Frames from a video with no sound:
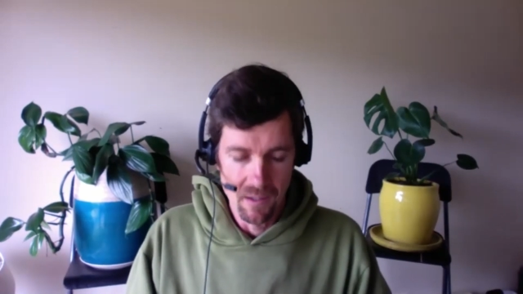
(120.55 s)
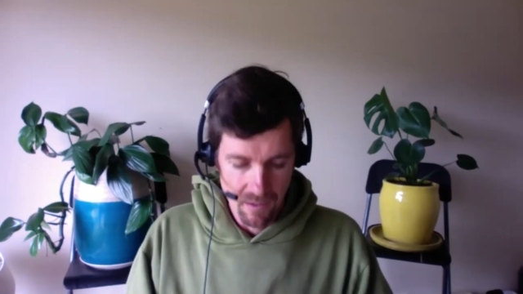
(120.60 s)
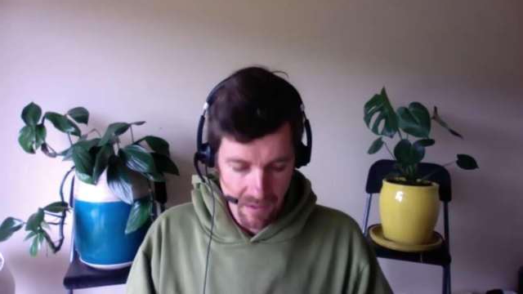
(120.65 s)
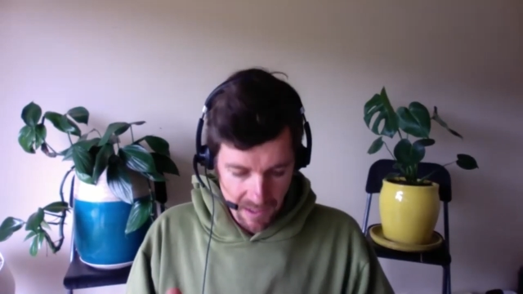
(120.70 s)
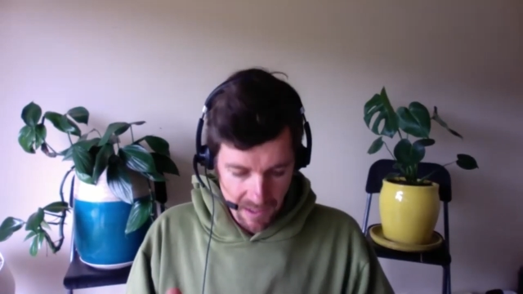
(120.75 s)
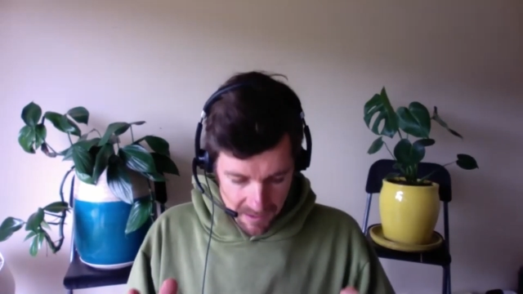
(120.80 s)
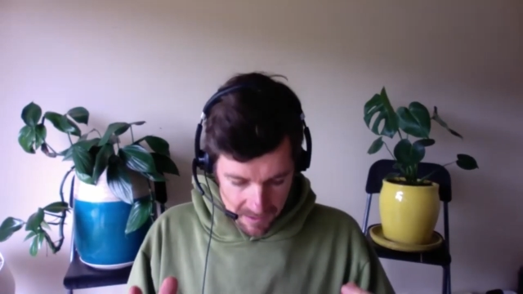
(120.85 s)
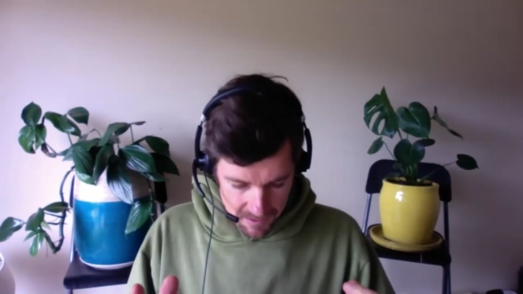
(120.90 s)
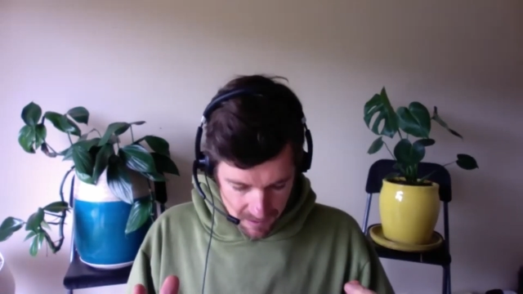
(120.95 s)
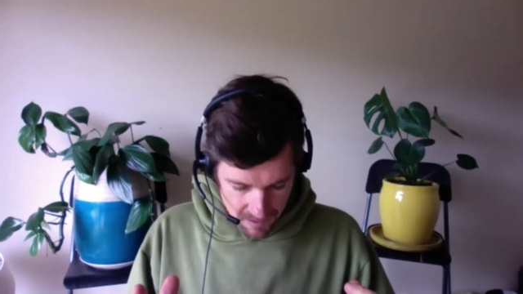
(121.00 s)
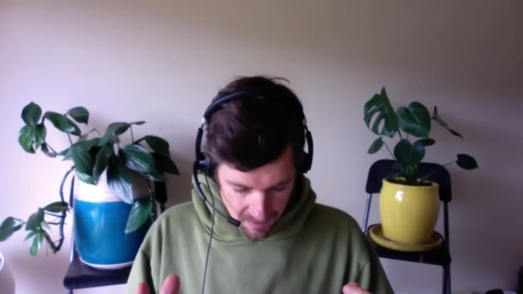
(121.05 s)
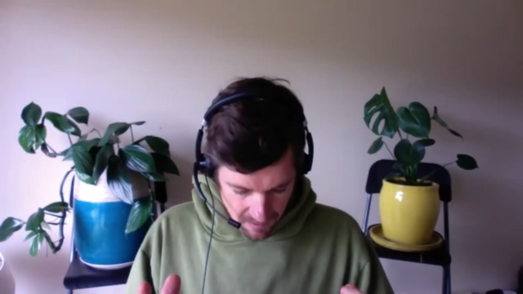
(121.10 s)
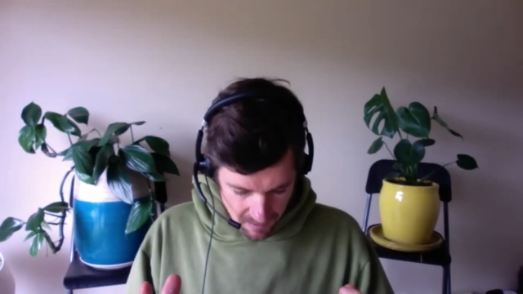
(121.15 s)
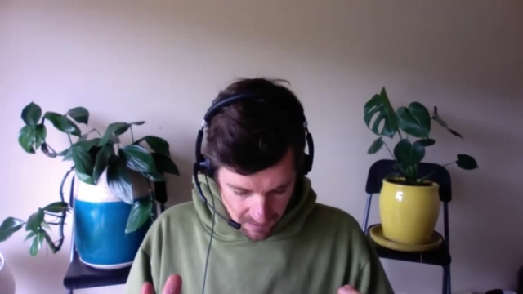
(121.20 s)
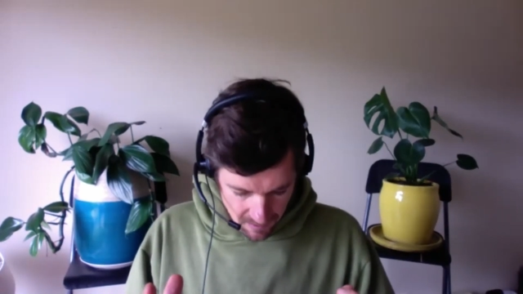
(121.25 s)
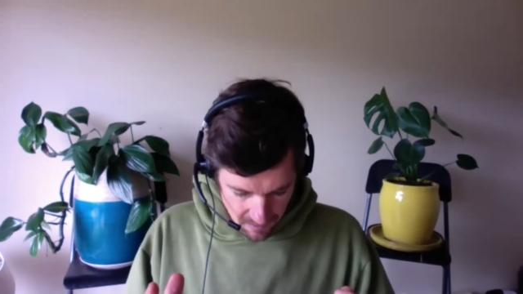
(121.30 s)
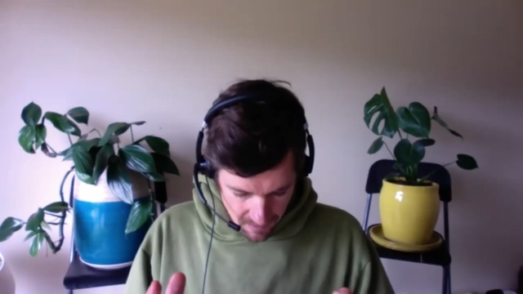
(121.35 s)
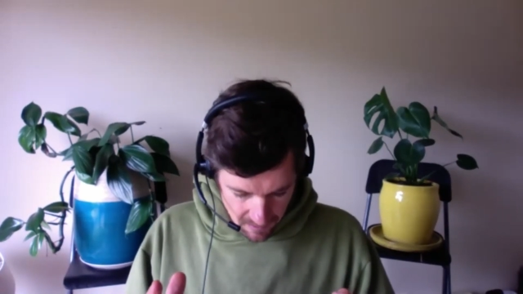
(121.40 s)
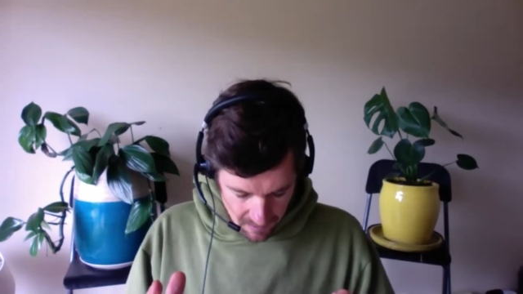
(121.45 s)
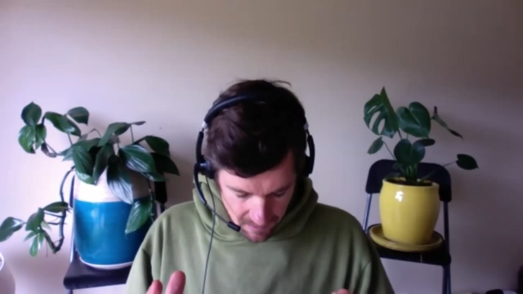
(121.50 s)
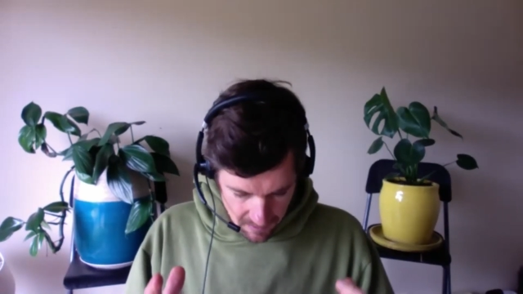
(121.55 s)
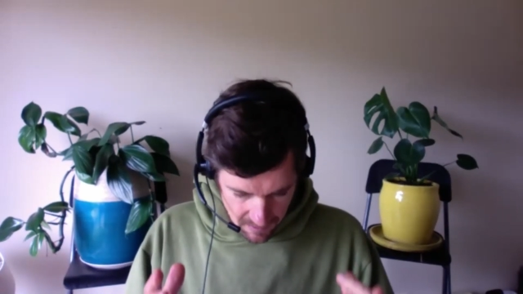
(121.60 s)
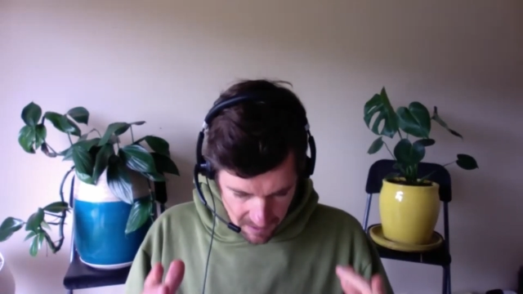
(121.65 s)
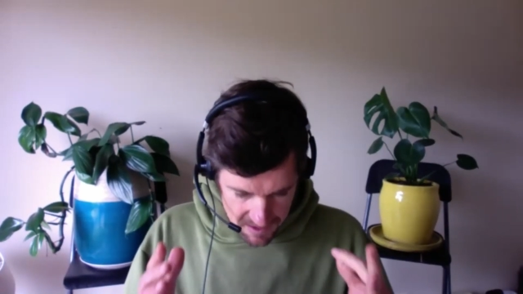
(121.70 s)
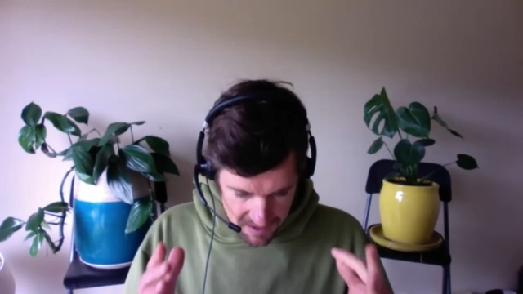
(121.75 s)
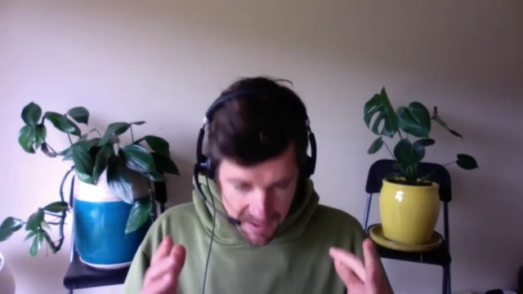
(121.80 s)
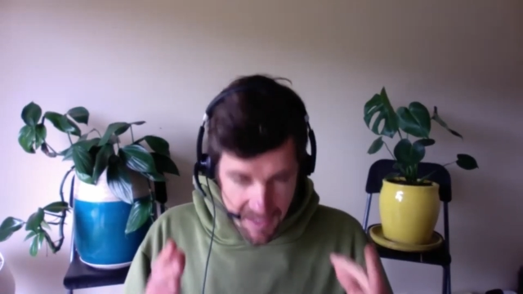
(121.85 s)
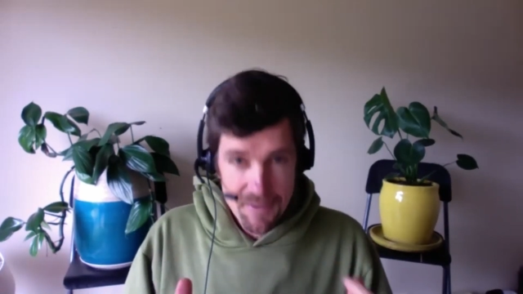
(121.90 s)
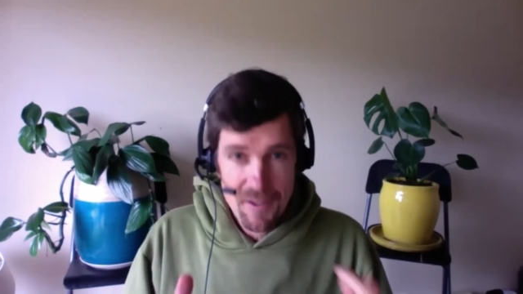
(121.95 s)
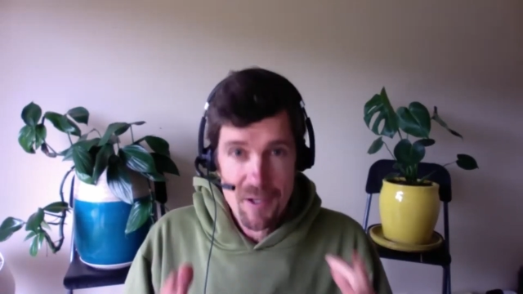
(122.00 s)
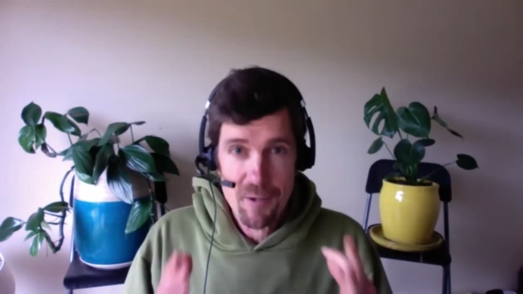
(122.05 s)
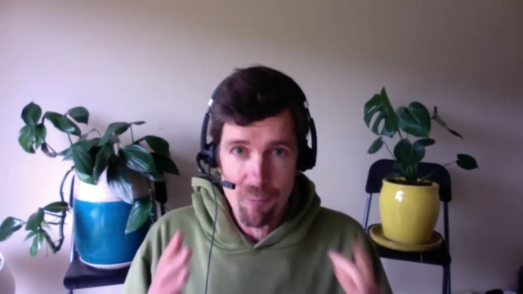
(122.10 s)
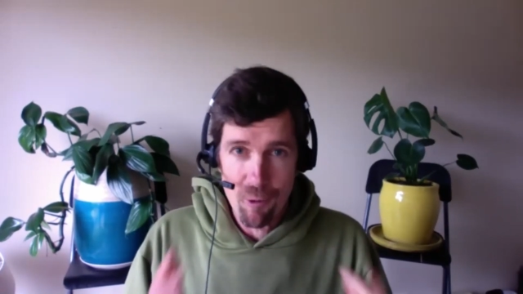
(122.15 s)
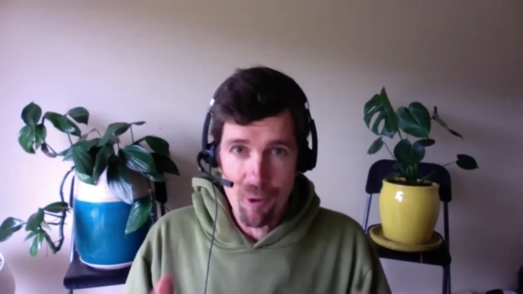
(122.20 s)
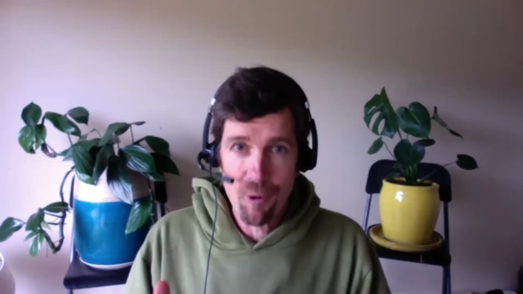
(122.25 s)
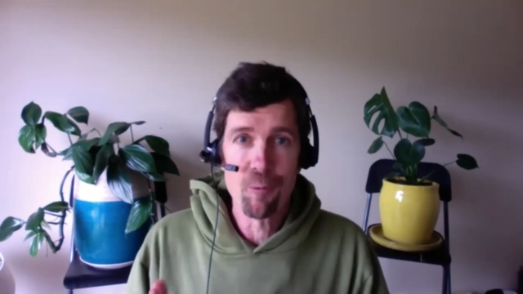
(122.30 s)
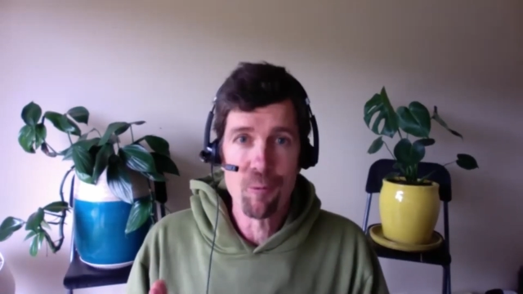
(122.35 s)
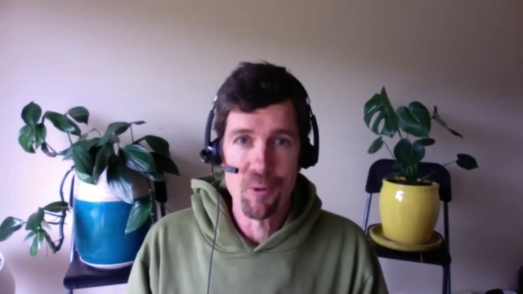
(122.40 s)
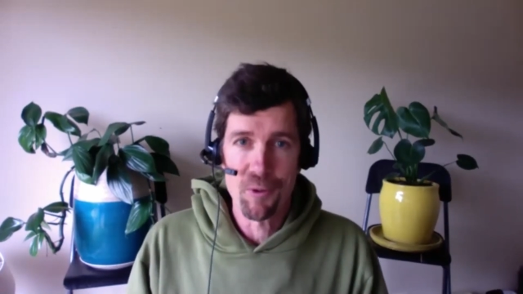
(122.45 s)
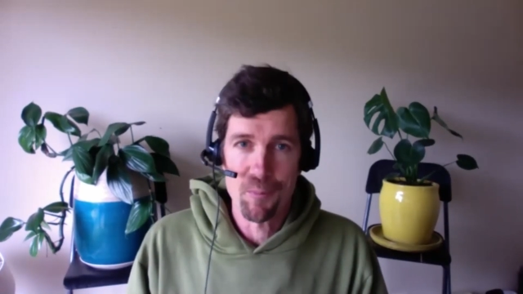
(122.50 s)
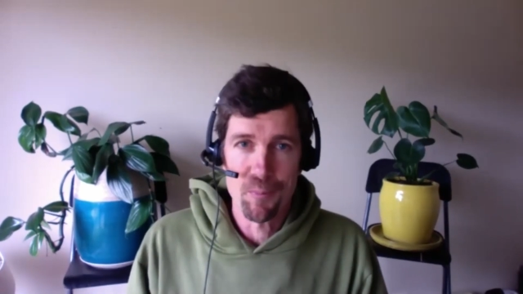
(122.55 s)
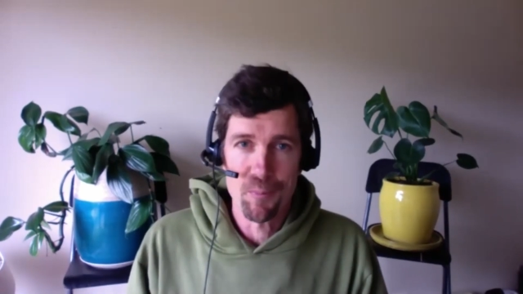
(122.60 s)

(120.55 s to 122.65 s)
And there's nothing wrong with